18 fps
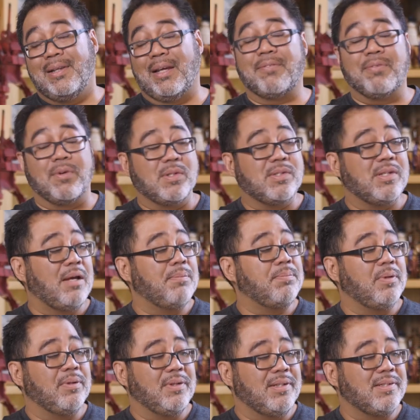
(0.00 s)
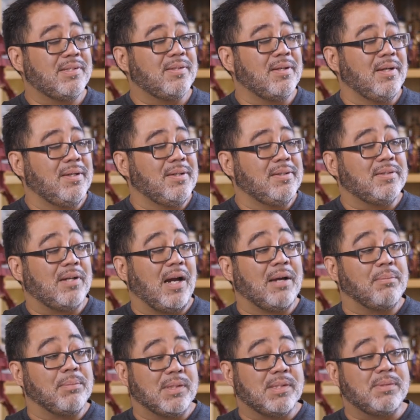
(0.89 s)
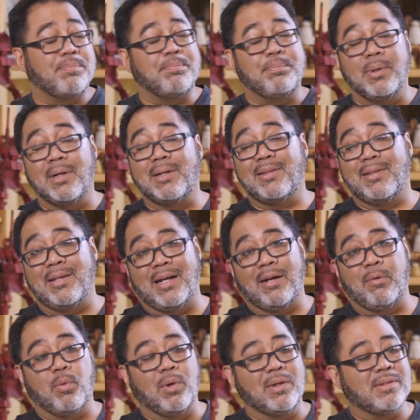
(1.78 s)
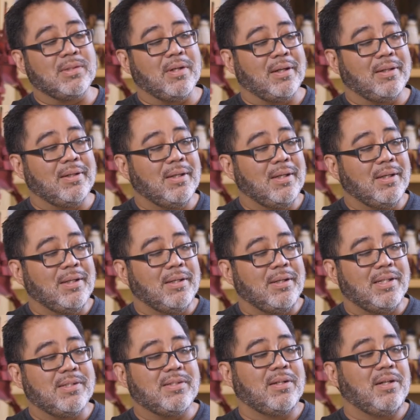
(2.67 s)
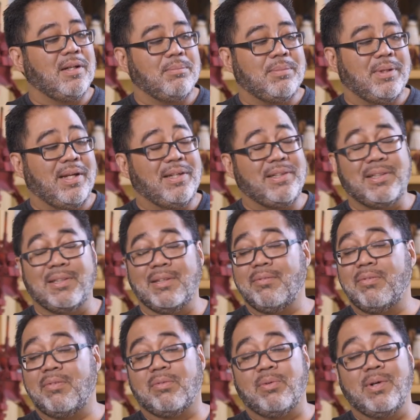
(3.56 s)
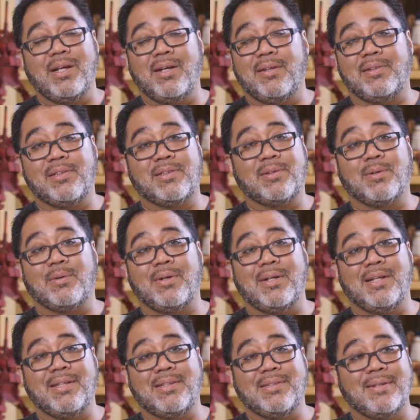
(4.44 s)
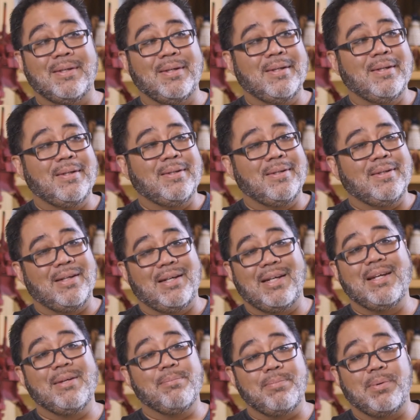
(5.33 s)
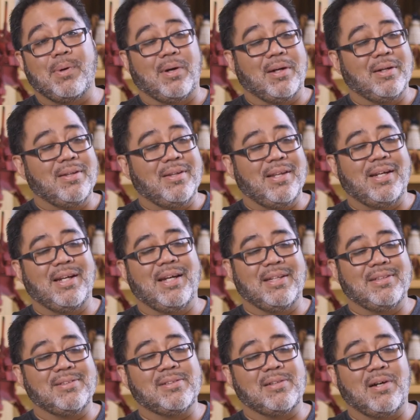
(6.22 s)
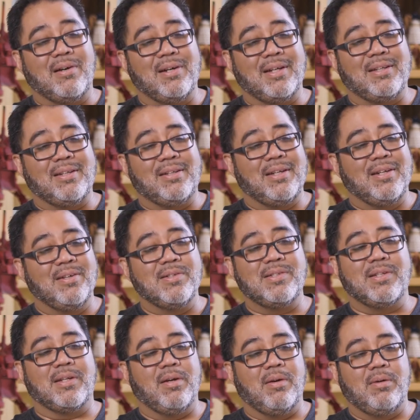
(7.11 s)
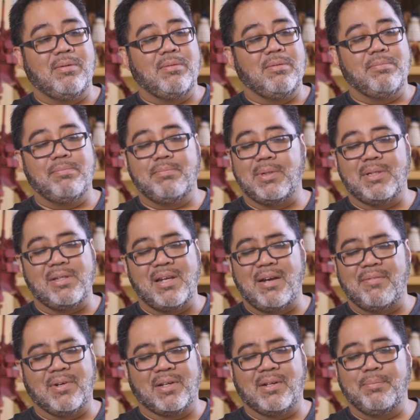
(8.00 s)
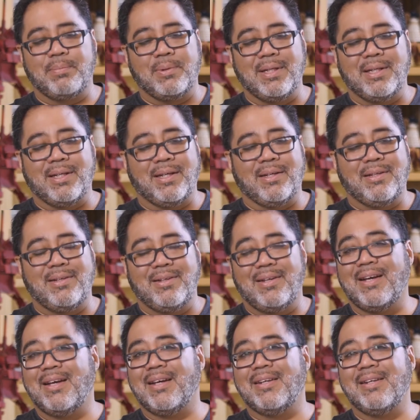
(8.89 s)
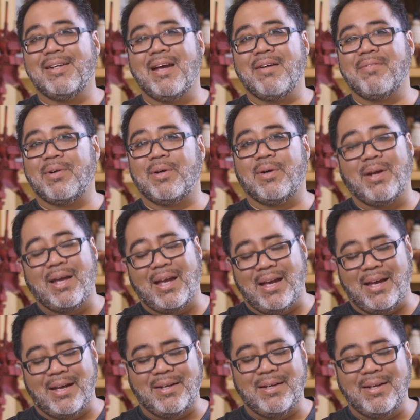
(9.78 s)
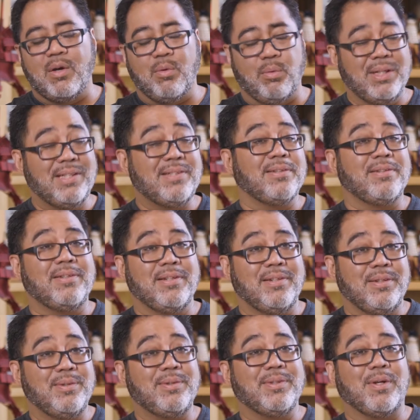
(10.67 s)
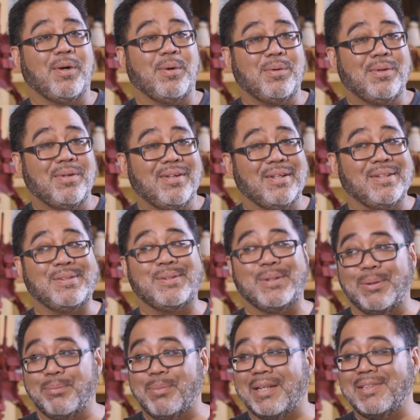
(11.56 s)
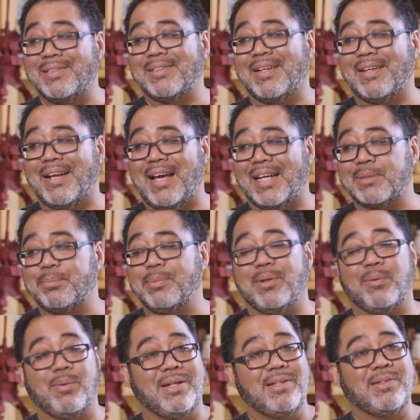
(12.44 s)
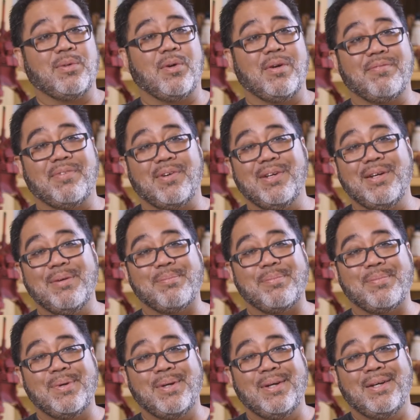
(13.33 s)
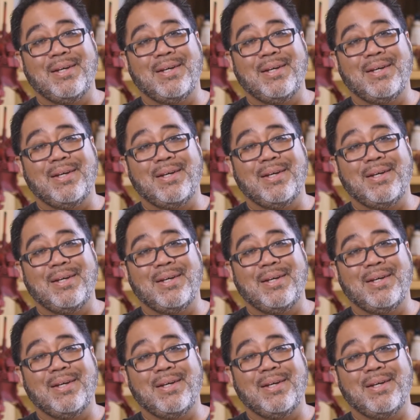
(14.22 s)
Like, for example, this Timeless book that I worked on is a culmination of three other stories, in part, that I had started years ago, but never completed, and never had a reason to do so, until my son asked me to write a story for him.